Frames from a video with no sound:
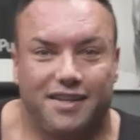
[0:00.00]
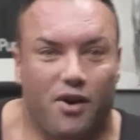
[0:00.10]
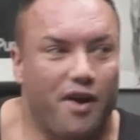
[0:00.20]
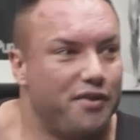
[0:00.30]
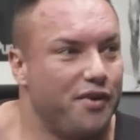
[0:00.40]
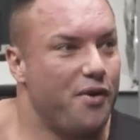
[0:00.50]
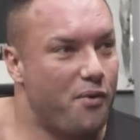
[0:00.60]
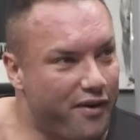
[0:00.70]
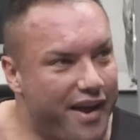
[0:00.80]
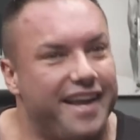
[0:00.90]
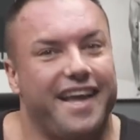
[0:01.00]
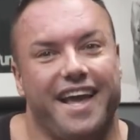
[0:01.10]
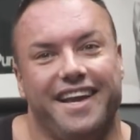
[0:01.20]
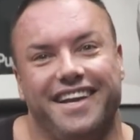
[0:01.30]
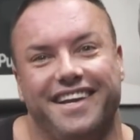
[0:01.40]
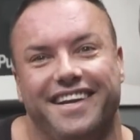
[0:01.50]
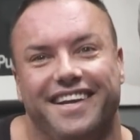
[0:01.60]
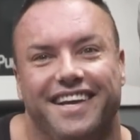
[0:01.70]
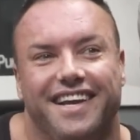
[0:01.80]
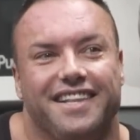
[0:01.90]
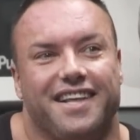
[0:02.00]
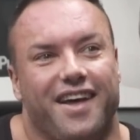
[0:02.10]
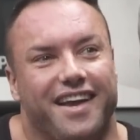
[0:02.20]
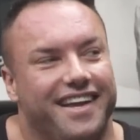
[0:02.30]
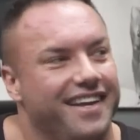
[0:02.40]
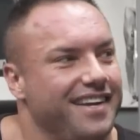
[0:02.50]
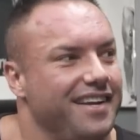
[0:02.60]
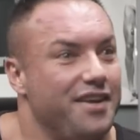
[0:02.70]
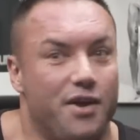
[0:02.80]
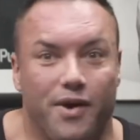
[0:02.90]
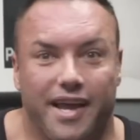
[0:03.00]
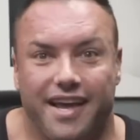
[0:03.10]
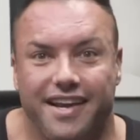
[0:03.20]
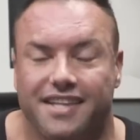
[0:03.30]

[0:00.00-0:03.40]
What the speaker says: of the drive-through, went around again. They're like, you again?